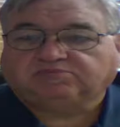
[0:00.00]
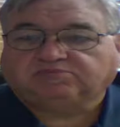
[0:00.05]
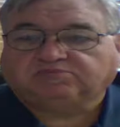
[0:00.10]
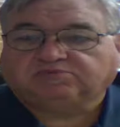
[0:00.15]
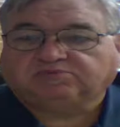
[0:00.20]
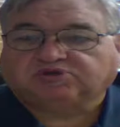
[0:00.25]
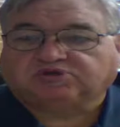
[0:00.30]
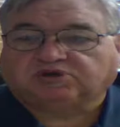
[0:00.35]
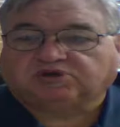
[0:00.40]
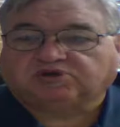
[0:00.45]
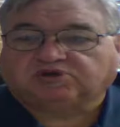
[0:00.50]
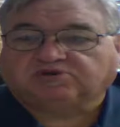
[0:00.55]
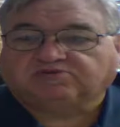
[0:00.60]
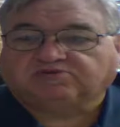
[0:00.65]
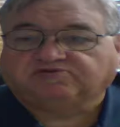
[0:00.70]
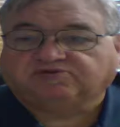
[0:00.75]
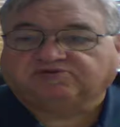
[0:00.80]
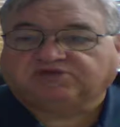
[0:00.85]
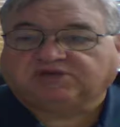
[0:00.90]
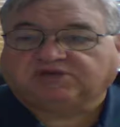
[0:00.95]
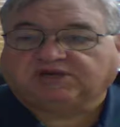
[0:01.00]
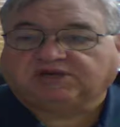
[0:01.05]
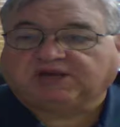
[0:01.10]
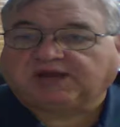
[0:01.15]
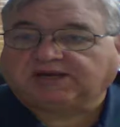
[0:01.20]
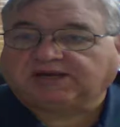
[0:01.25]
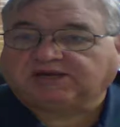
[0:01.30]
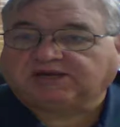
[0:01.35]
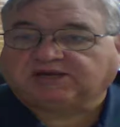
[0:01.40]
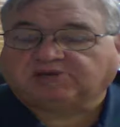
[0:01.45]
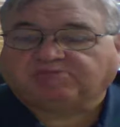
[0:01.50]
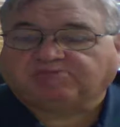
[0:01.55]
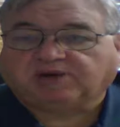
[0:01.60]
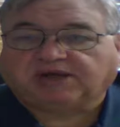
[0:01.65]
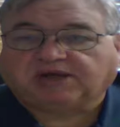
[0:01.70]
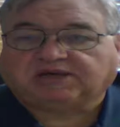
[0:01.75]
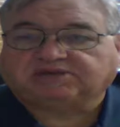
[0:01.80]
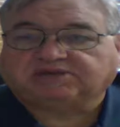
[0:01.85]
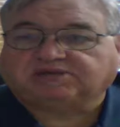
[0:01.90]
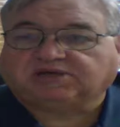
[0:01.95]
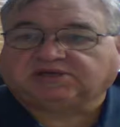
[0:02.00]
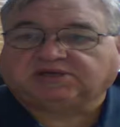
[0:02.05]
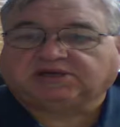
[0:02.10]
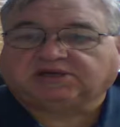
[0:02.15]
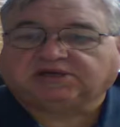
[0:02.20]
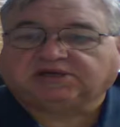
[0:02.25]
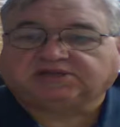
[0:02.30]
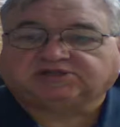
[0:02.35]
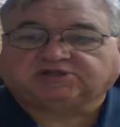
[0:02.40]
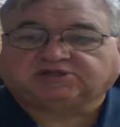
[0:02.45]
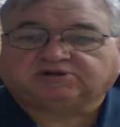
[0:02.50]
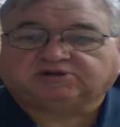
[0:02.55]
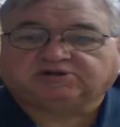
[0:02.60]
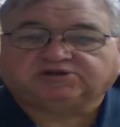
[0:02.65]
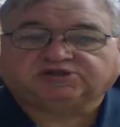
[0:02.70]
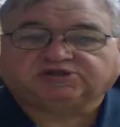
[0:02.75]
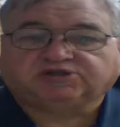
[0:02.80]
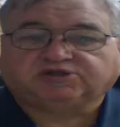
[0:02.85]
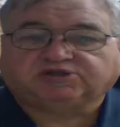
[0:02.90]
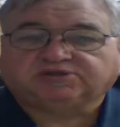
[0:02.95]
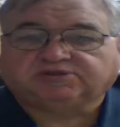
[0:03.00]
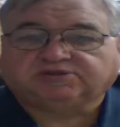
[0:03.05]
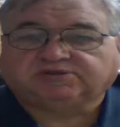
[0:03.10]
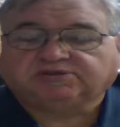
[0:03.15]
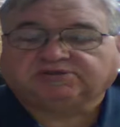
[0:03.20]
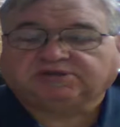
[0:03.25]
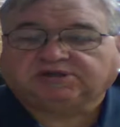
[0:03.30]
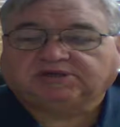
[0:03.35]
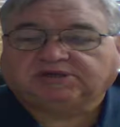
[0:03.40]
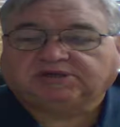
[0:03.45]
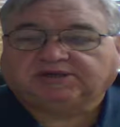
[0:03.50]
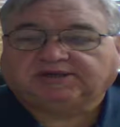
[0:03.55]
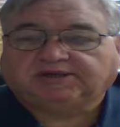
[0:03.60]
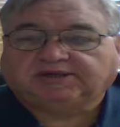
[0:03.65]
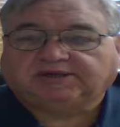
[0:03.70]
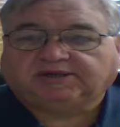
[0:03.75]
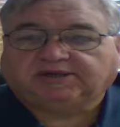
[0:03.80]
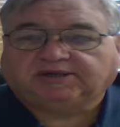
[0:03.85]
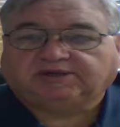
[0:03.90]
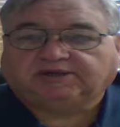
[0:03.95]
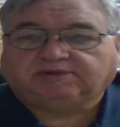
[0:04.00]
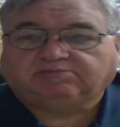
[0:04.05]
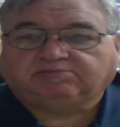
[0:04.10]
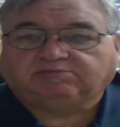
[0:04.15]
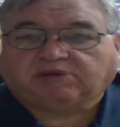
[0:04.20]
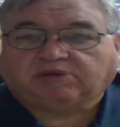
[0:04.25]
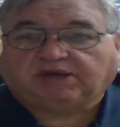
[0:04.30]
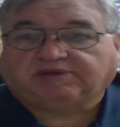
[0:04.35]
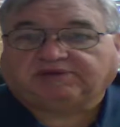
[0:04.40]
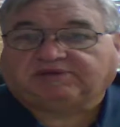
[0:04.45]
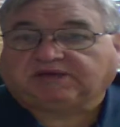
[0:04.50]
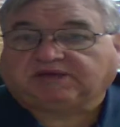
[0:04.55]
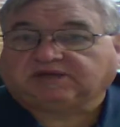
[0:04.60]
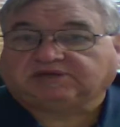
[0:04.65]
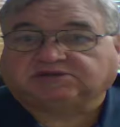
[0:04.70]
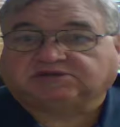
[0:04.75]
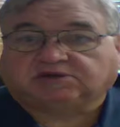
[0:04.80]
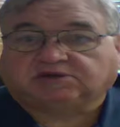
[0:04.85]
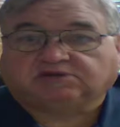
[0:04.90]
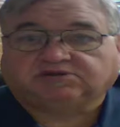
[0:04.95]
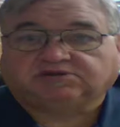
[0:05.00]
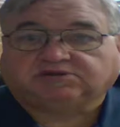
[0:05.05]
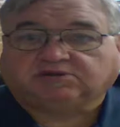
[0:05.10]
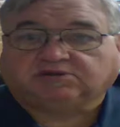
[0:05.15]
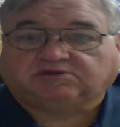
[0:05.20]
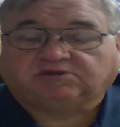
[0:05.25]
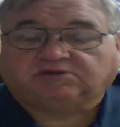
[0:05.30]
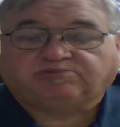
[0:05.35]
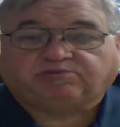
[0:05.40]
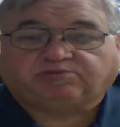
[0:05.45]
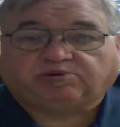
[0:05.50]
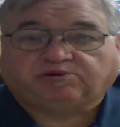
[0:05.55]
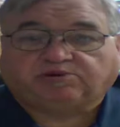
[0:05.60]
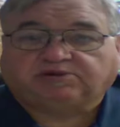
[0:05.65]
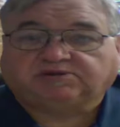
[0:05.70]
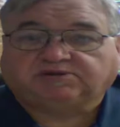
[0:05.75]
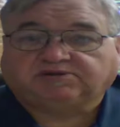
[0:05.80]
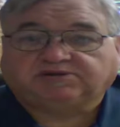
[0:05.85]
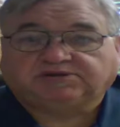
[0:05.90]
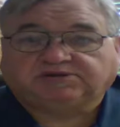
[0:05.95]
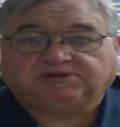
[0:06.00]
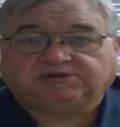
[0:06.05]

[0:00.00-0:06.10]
serves in any capacity at a church. I think it's also important